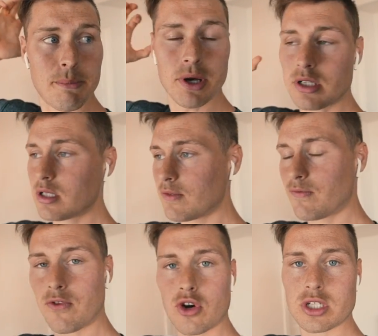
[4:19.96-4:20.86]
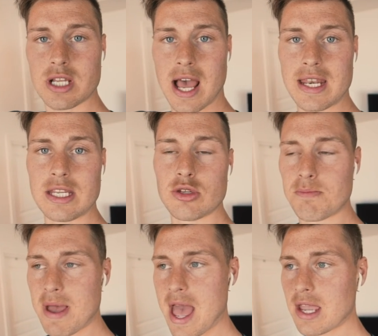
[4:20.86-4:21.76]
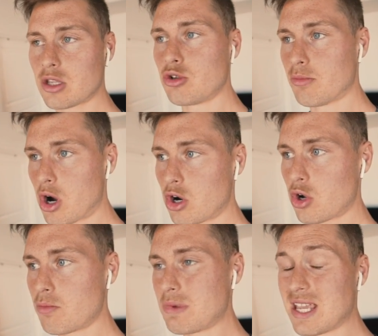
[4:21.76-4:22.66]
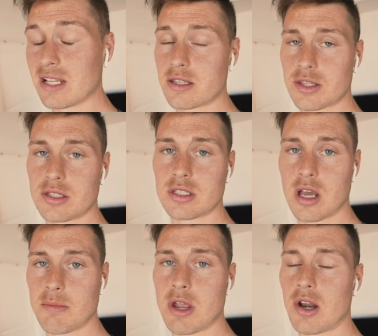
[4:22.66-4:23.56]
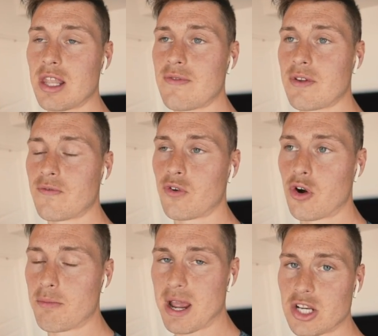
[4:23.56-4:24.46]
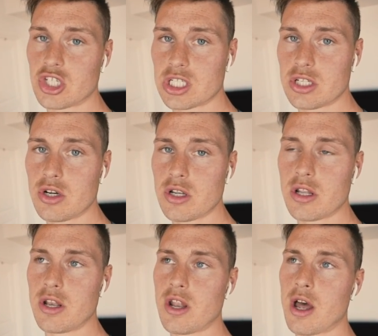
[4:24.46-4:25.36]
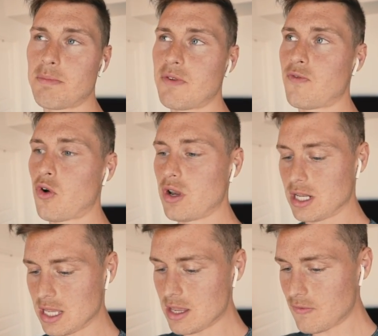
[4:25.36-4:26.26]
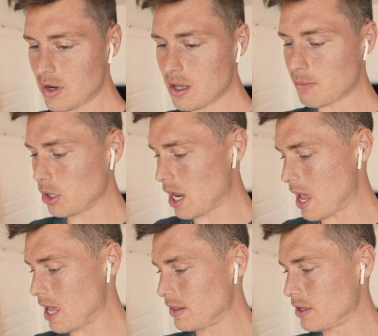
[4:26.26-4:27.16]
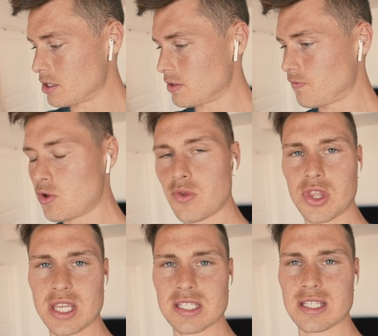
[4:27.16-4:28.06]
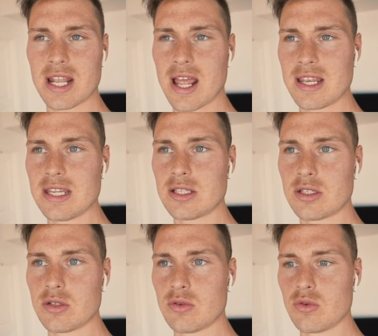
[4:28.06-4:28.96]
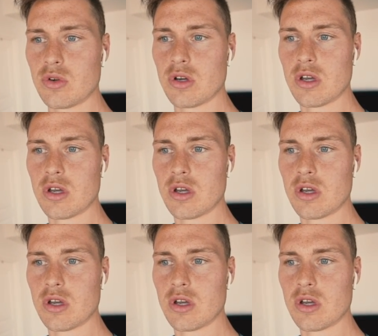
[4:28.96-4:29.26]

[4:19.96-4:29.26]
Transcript: But first I need to pack. Tomorrow me and Tommy are leaving for Manchester, not before in the evening, but there's a few things that I need to